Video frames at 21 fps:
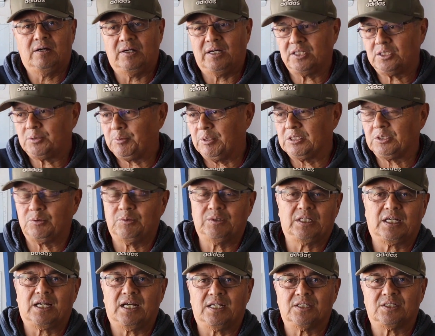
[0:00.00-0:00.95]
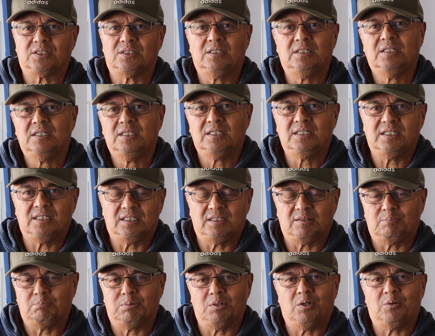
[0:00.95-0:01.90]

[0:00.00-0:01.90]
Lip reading: All right, especially when the guys are, and the